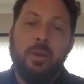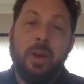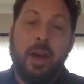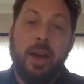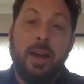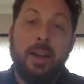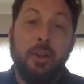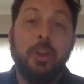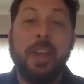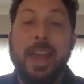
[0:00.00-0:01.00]
uh,
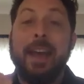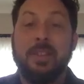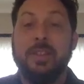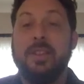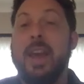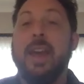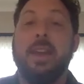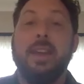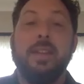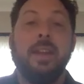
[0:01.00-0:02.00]
looking at
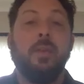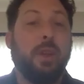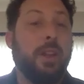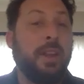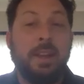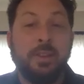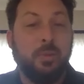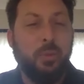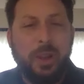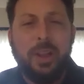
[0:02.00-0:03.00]
today that really
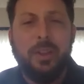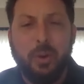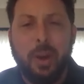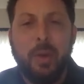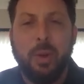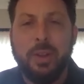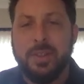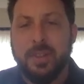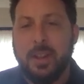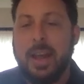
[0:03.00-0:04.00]
is really the great
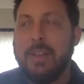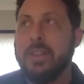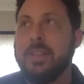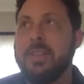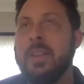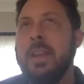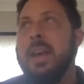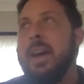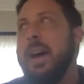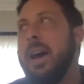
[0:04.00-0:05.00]
ones, the classics
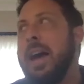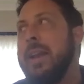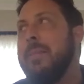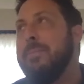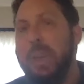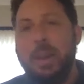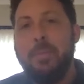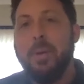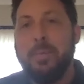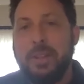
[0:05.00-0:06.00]
uh, at a
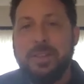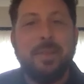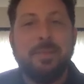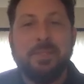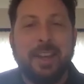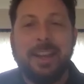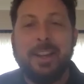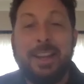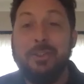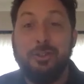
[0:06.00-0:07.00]
minimum, it seems like
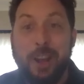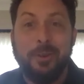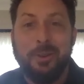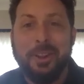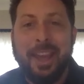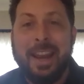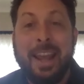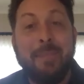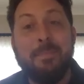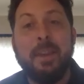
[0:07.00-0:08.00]
in general get
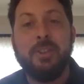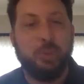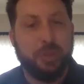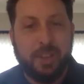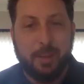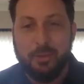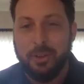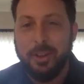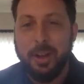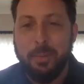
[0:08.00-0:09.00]
a mixed
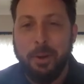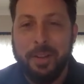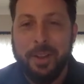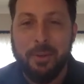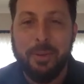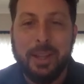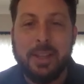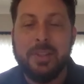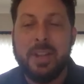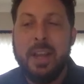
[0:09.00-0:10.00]
reception upon their
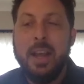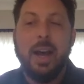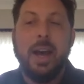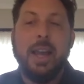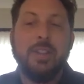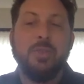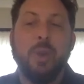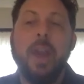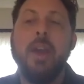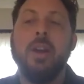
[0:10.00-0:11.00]
release. Uh, it's
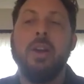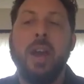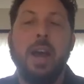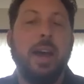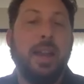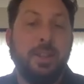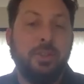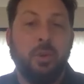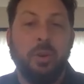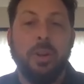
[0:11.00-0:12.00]
rare uh,
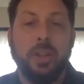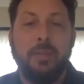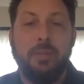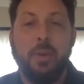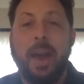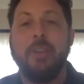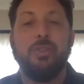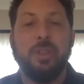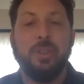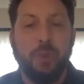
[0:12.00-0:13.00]
historically, if you
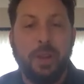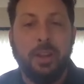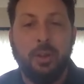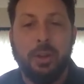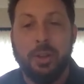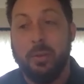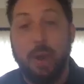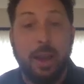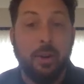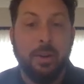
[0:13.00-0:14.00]
actually really look at the
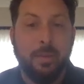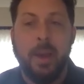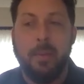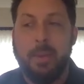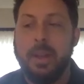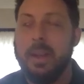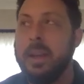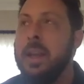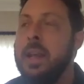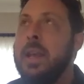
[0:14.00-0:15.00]
record, in my
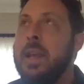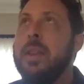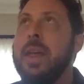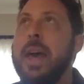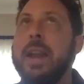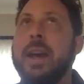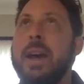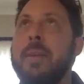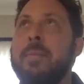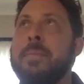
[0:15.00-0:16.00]
opinion, that
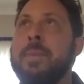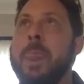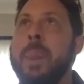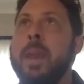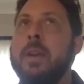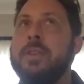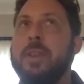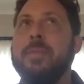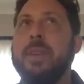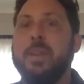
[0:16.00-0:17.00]
um,
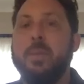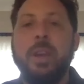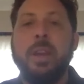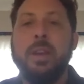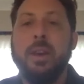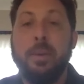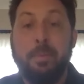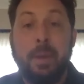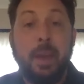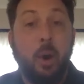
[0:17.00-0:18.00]
something that we
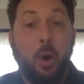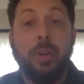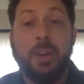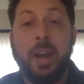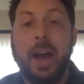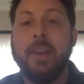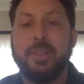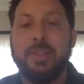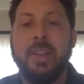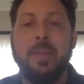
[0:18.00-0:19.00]
hold in high
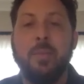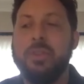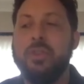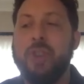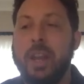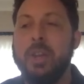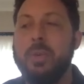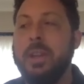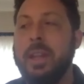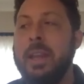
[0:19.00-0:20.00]
esteem was
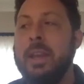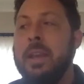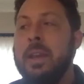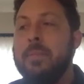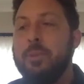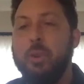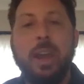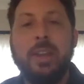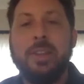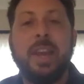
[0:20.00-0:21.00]
genuinely
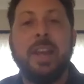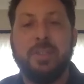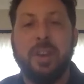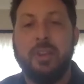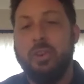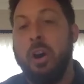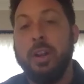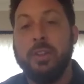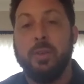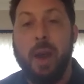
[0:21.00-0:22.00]
praised as such
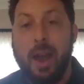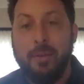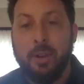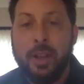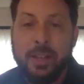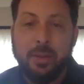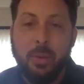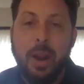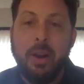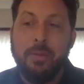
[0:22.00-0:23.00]
on its arrival. It's a
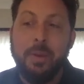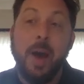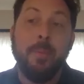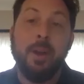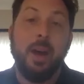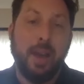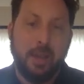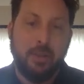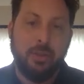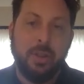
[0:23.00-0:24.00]
rare phenomenon,
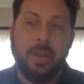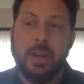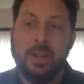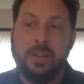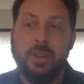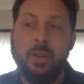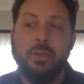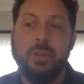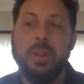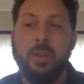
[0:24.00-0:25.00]
actually, that it is. And
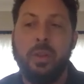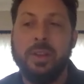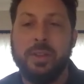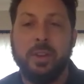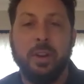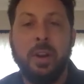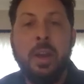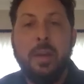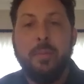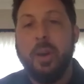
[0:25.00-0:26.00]
usually the things that are
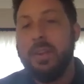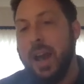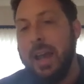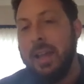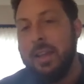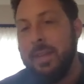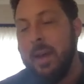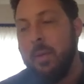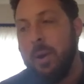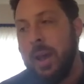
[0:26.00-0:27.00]
praised highly in
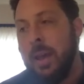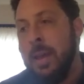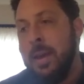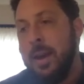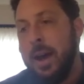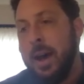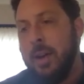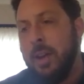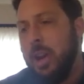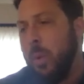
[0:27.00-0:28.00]
that way, uh,
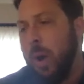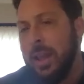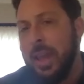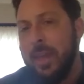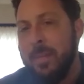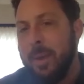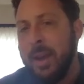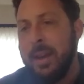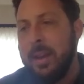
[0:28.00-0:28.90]
you know, while again, they might,